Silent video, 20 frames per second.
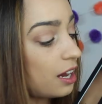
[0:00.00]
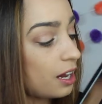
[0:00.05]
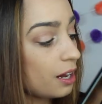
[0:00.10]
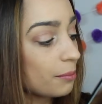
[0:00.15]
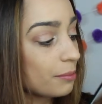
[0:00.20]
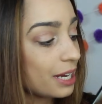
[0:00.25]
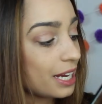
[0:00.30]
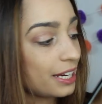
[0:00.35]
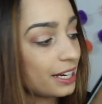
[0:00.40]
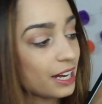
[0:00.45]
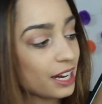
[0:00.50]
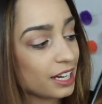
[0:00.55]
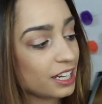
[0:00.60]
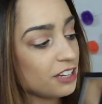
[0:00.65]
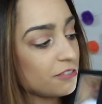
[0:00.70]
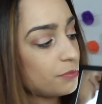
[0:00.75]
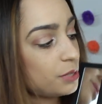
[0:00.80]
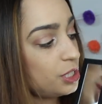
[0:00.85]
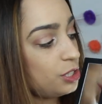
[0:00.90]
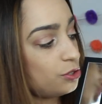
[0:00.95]
Um, and I
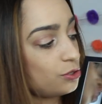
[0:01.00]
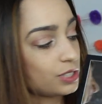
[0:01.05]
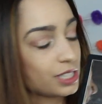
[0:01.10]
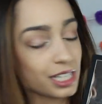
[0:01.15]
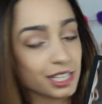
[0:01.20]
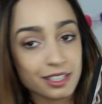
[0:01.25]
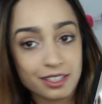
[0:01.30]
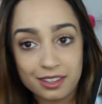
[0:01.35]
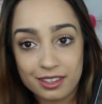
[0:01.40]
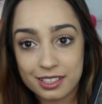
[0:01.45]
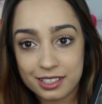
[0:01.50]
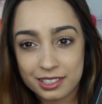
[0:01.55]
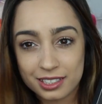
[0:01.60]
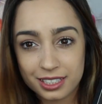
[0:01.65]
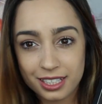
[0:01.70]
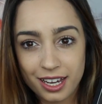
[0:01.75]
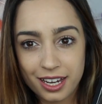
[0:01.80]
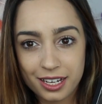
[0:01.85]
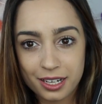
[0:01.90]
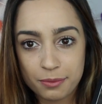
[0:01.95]
have been using this
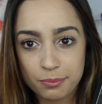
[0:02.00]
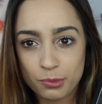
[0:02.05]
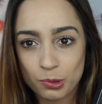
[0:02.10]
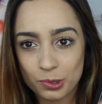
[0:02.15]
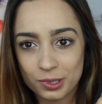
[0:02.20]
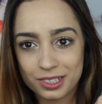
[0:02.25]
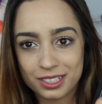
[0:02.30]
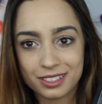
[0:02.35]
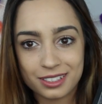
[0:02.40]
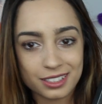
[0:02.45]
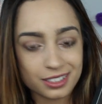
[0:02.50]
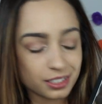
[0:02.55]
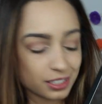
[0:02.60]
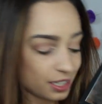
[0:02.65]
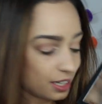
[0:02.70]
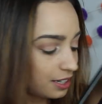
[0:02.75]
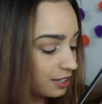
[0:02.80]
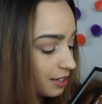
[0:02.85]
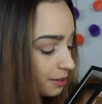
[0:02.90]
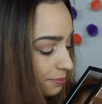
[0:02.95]
side more than this
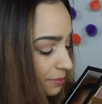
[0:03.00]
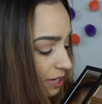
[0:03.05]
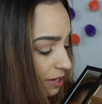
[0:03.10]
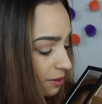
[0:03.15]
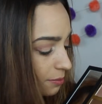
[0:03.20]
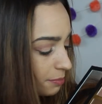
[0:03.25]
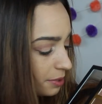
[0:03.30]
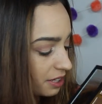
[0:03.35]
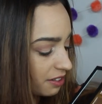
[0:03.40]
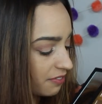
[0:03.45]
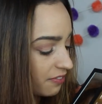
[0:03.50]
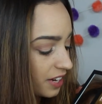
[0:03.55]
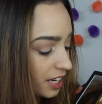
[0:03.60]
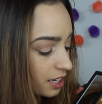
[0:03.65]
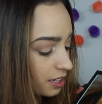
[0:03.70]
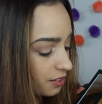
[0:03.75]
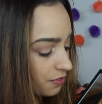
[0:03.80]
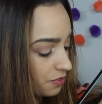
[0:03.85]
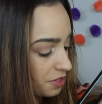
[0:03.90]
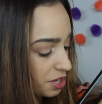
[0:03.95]
side. I'm not a big
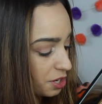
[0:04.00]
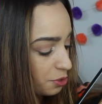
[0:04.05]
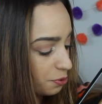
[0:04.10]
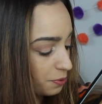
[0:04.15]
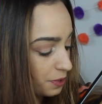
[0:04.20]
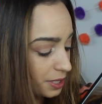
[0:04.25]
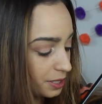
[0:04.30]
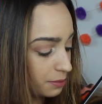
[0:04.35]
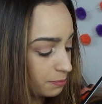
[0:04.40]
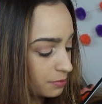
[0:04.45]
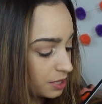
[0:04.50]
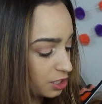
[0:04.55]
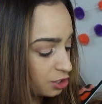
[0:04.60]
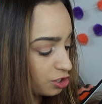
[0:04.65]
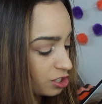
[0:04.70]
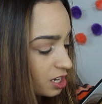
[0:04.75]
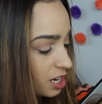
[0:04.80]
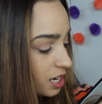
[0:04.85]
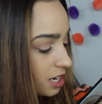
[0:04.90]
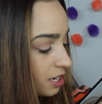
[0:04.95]
fan of the cream
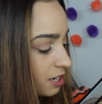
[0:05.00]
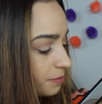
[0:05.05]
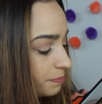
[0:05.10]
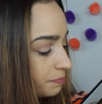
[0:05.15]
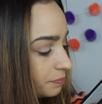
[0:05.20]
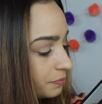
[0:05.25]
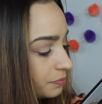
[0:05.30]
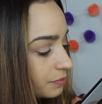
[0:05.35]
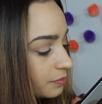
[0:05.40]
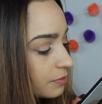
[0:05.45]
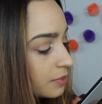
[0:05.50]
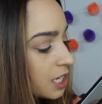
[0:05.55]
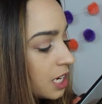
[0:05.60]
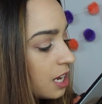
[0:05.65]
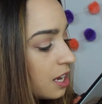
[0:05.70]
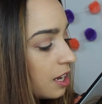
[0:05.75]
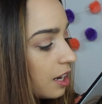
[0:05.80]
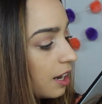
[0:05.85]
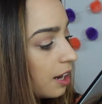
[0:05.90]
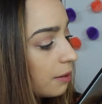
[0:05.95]
shade,
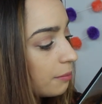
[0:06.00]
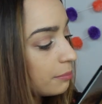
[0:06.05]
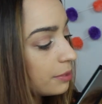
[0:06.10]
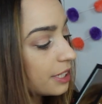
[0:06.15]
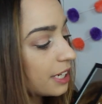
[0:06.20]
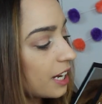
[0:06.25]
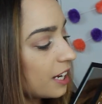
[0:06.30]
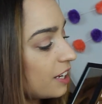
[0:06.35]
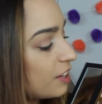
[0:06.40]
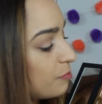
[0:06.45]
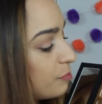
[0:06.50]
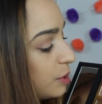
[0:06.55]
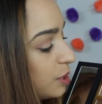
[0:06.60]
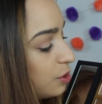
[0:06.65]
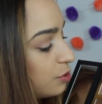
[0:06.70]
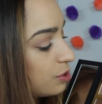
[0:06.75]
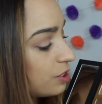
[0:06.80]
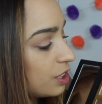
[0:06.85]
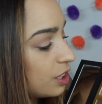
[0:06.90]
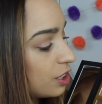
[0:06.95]
um, but I have been
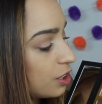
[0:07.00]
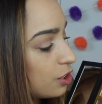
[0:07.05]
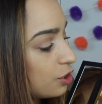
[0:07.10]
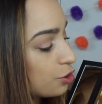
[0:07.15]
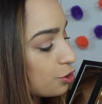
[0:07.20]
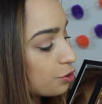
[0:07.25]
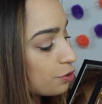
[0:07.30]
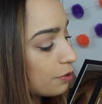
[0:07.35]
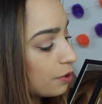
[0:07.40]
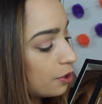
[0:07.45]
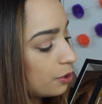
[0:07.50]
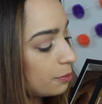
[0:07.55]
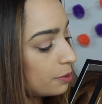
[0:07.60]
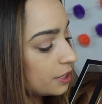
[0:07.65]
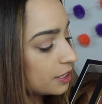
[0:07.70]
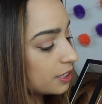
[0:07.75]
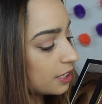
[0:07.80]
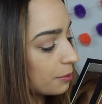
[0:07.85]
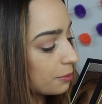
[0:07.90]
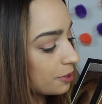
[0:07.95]
using
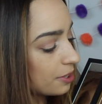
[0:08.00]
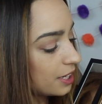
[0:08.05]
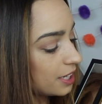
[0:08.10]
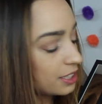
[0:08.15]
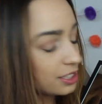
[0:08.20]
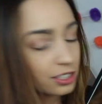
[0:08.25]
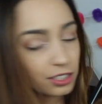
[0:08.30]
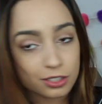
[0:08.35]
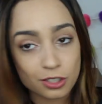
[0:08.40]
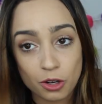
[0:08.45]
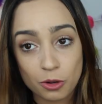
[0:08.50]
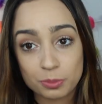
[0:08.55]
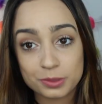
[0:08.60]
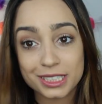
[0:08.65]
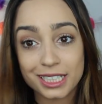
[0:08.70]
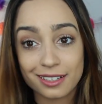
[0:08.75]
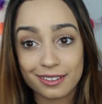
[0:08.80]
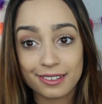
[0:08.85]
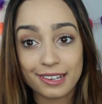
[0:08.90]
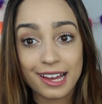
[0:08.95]
Strobe Summer and
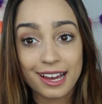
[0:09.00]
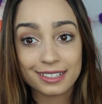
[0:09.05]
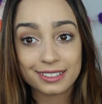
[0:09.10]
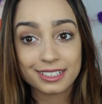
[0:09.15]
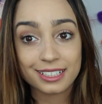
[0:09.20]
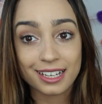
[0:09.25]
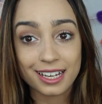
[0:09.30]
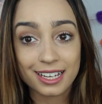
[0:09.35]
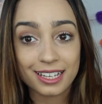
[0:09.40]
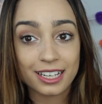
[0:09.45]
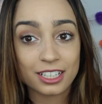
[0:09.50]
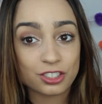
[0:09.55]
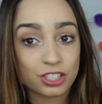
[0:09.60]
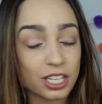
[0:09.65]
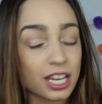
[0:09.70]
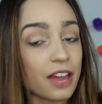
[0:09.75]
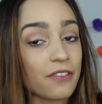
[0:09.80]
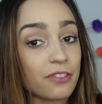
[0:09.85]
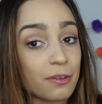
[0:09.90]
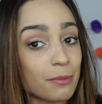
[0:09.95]
Sculpt a lot. I
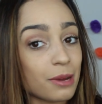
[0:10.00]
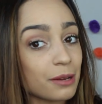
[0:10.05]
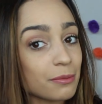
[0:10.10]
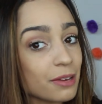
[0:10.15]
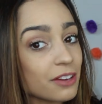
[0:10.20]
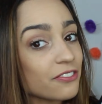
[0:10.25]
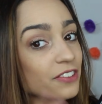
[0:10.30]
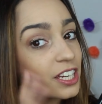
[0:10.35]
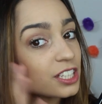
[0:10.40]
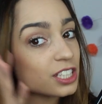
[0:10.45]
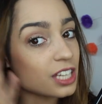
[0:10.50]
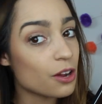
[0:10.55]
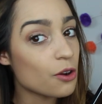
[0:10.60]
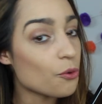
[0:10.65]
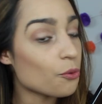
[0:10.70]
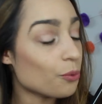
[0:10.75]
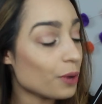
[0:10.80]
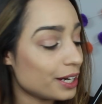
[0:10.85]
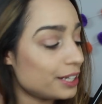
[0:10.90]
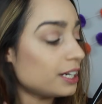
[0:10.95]
actually have them on my face
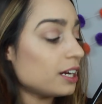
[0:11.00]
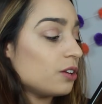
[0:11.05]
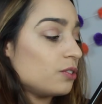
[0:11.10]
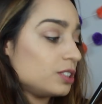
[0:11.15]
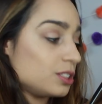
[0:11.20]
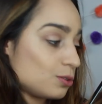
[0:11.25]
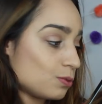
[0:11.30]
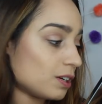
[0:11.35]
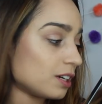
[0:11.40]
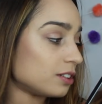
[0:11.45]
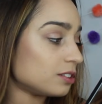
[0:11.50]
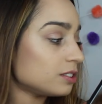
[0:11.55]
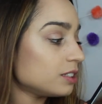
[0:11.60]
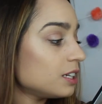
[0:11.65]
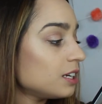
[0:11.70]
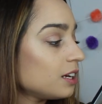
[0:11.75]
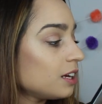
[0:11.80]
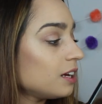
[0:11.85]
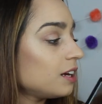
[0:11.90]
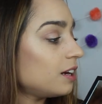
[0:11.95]
right now as well.